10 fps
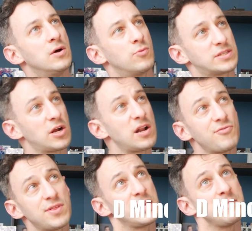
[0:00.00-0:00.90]
we start off
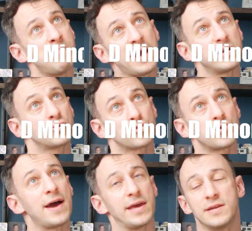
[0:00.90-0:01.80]
with an E minor
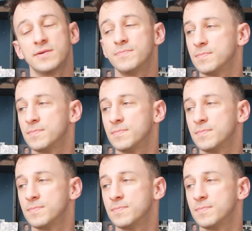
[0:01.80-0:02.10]
triad.